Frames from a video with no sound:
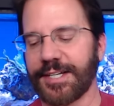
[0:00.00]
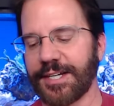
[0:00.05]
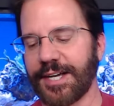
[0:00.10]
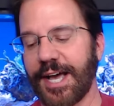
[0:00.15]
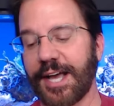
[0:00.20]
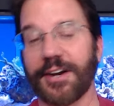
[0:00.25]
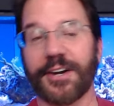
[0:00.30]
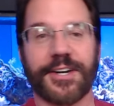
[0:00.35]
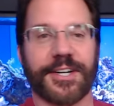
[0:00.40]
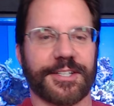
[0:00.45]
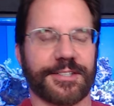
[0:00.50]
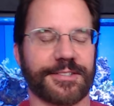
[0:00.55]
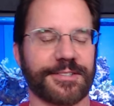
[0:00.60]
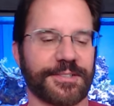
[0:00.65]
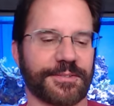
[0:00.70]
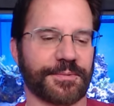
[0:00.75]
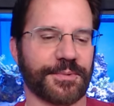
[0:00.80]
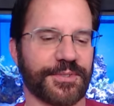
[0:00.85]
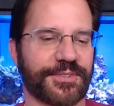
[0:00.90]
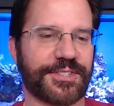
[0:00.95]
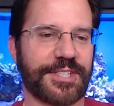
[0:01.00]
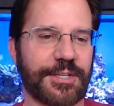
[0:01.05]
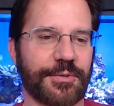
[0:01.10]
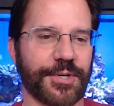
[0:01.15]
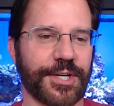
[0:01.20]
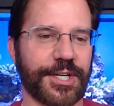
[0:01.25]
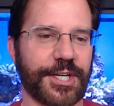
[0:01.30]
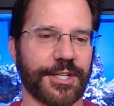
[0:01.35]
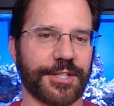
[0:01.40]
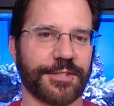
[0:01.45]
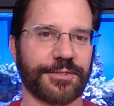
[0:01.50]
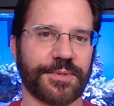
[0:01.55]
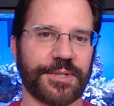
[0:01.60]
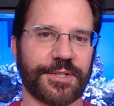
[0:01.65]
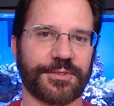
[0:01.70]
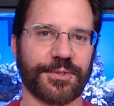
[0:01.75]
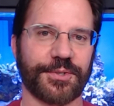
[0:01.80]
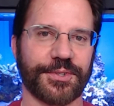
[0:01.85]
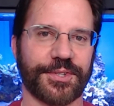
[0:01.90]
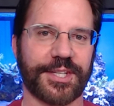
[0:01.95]
I don't know. We'll see where he goes with this
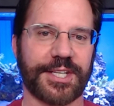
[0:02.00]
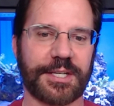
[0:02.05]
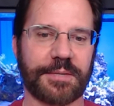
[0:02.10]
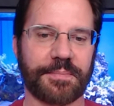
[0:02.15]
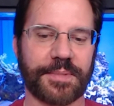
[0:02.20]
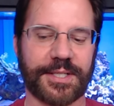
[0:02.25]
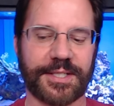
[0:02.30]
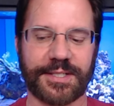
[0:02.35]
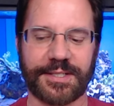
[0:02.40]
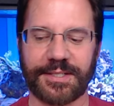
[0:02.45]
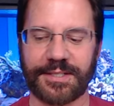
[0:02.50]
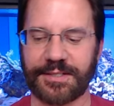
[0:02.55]
whole thing, but